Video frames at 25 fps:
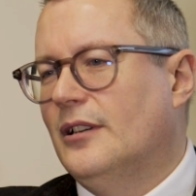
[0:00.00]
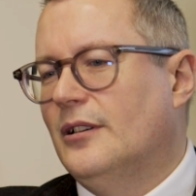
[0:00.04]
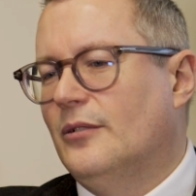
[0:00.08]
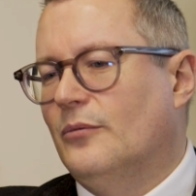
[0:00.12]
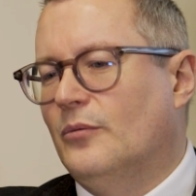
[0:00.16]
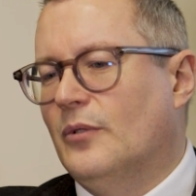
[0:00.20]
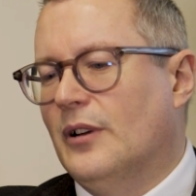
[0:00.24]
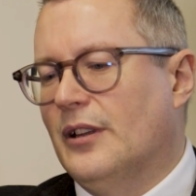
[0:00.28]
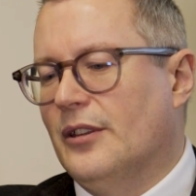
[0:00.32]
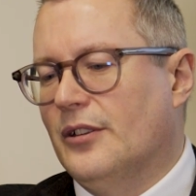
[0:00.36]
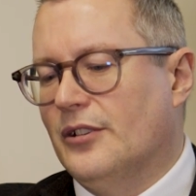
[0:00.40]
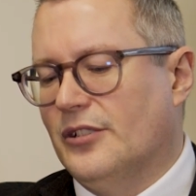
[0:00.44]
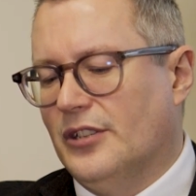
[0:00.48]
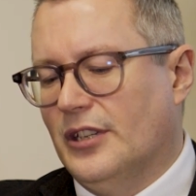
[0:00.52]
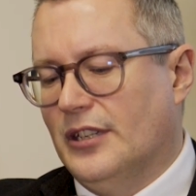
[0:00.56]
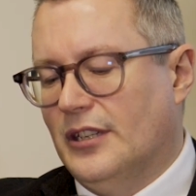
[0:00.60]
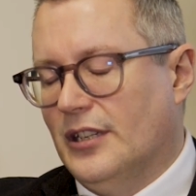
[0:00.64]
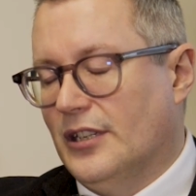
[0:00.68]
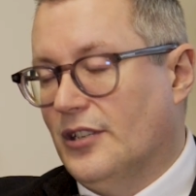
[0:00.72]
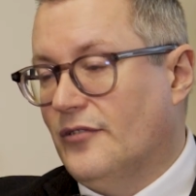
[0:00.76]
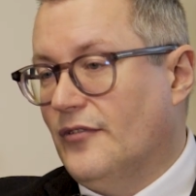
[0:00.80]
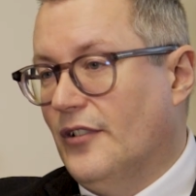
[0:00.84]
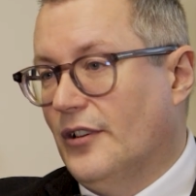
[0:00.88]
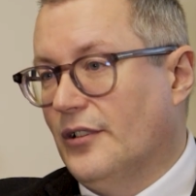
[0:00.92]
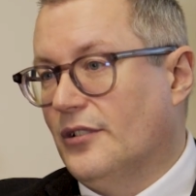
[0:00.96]
where there's a
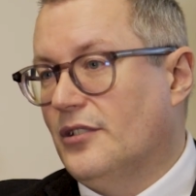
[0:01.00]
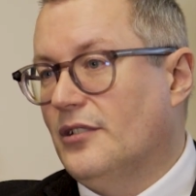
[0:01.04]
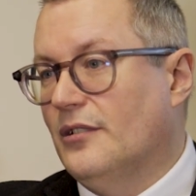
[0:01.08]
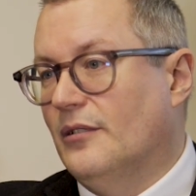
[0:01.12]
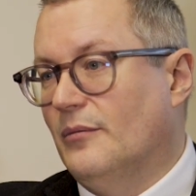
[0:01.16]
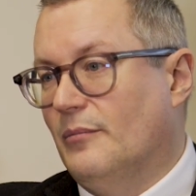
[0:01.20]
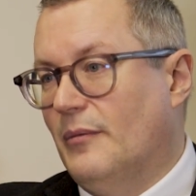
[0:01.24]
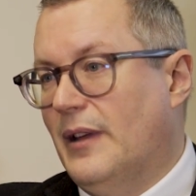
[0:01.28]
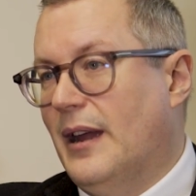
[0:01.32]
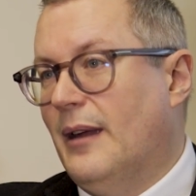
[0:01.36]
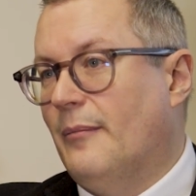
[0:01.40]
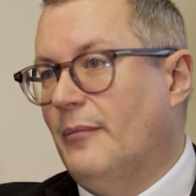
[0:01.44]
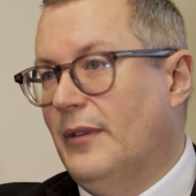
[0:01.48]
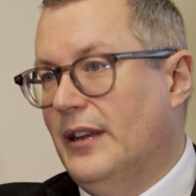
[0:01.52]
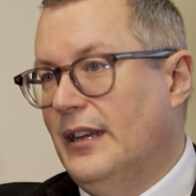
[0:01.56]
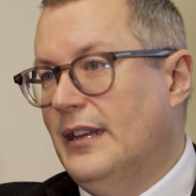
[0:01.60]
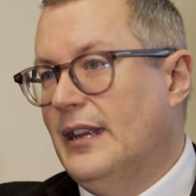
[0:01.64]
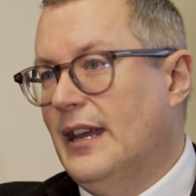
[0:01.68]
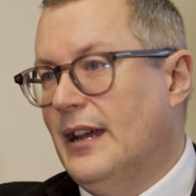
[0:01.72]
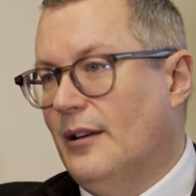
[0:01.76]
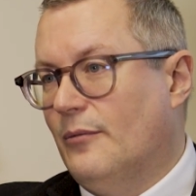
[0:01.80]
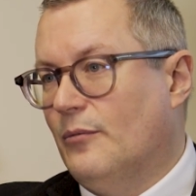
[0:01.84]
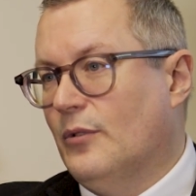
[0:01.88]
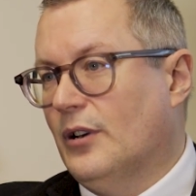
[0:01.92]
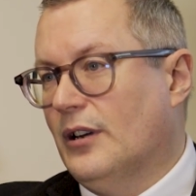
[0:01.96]
dysfunctional memory
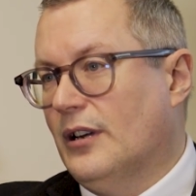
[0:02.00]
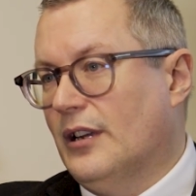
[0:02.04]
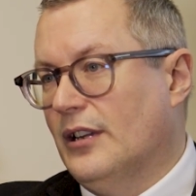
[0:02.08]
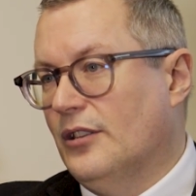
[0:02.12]
network.